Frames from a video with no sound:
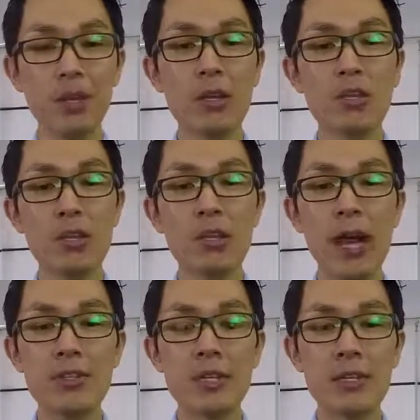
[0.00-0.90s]
So,
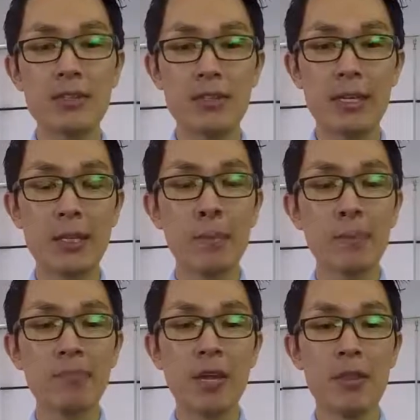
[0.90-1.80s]
as you can see,
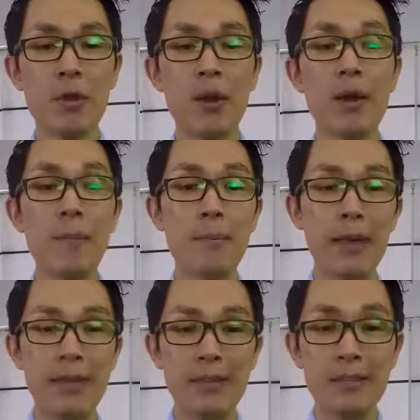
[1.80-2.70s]
there are
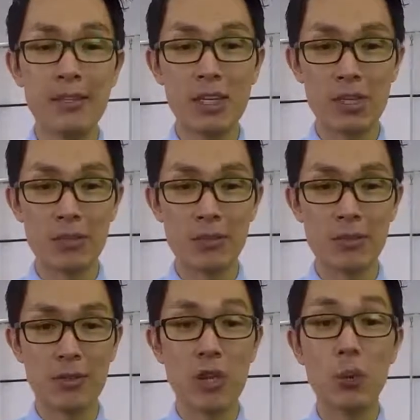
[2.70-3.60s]
many
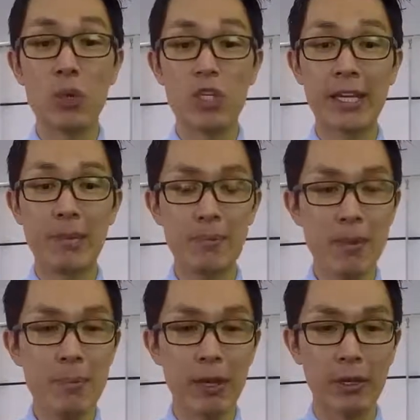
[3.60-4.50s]
conditions which can
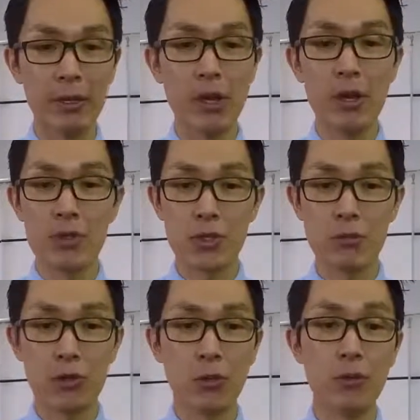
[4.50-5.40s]
mimic
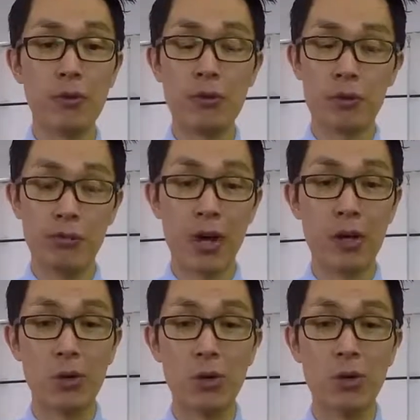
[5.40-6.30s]
cervical